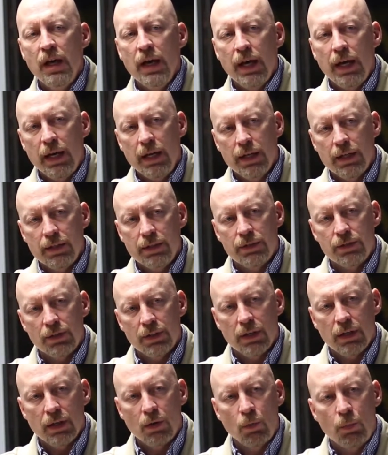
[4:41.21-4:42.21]
And
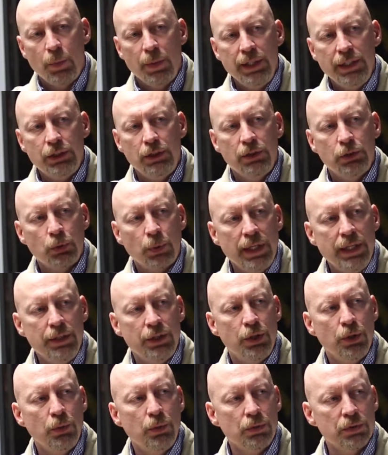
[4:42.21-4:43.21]
we trained
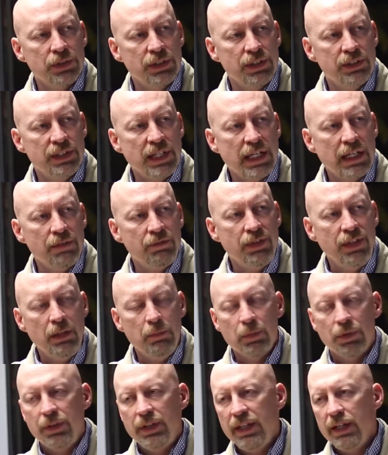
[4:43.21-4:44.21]
Google's executive team
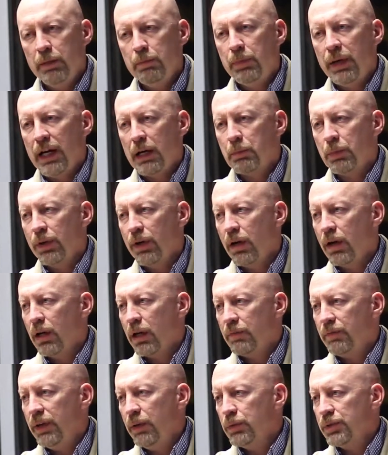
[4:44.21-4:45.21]
on the impact
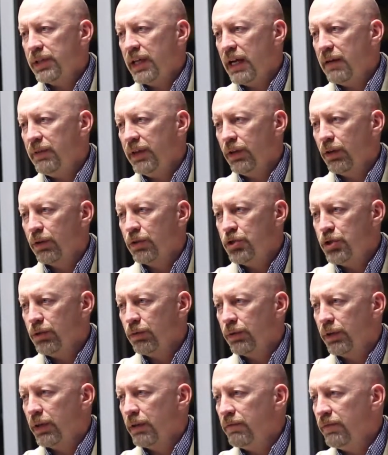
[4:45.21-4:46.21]
pornography was having on
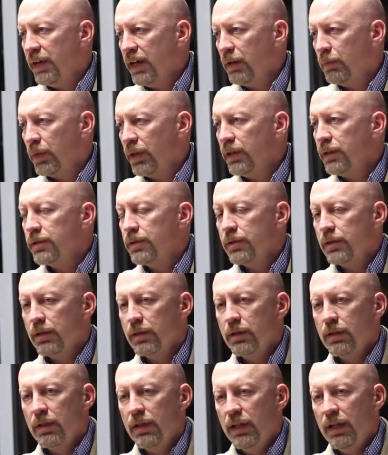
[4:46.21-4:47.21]
children and families.
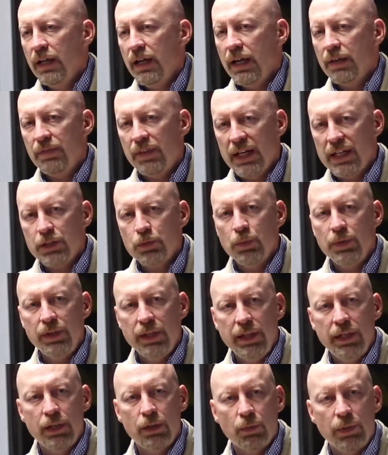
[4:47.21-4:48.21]
And that's when
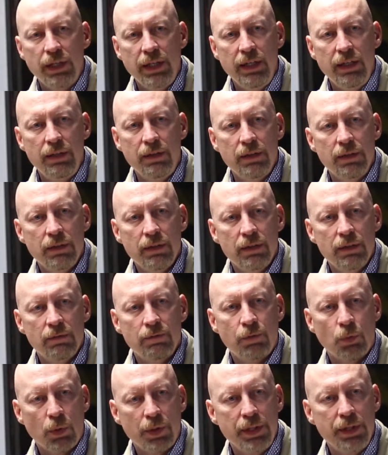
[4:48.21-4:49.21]
they agreed
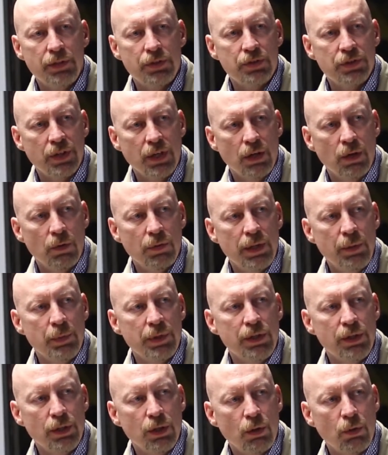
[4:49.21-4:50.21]
4 years ago they
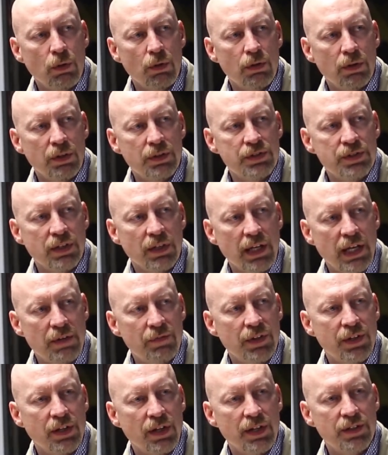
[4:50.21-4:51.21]
would no longer sell
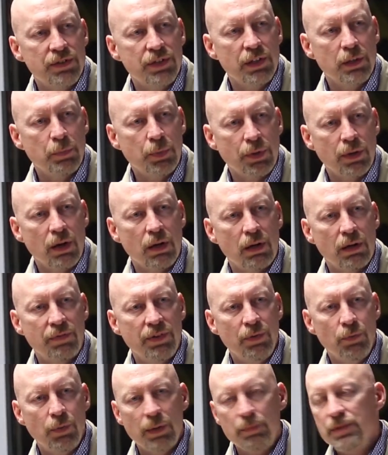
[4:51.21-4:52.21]
advertising to pornography
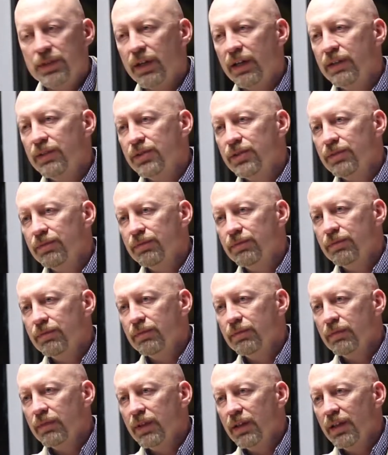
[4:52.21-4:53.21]
websites.
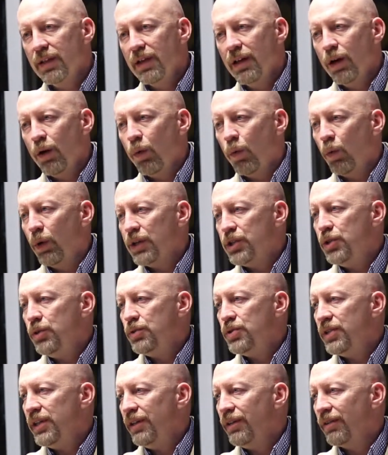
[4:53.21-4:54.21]
What you
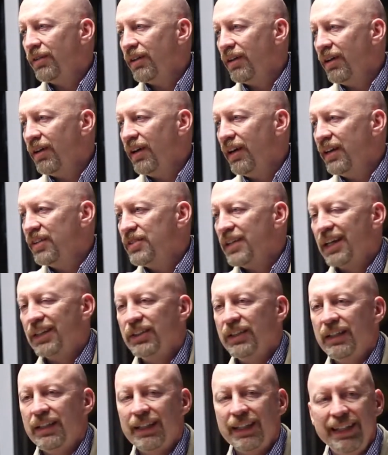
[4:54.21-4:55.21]
see online is
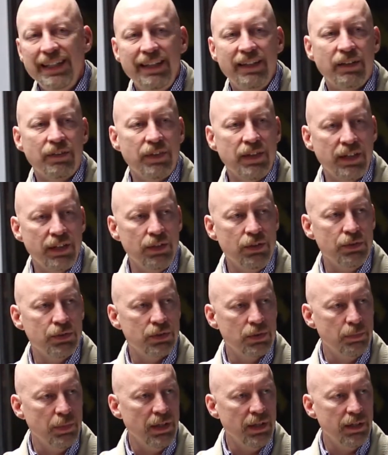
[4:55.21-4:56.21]
actually cleaner than it used
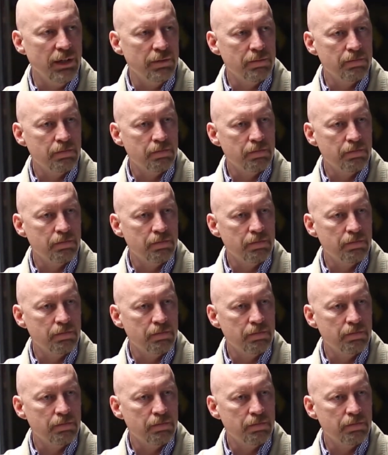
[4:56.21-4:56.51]
to be.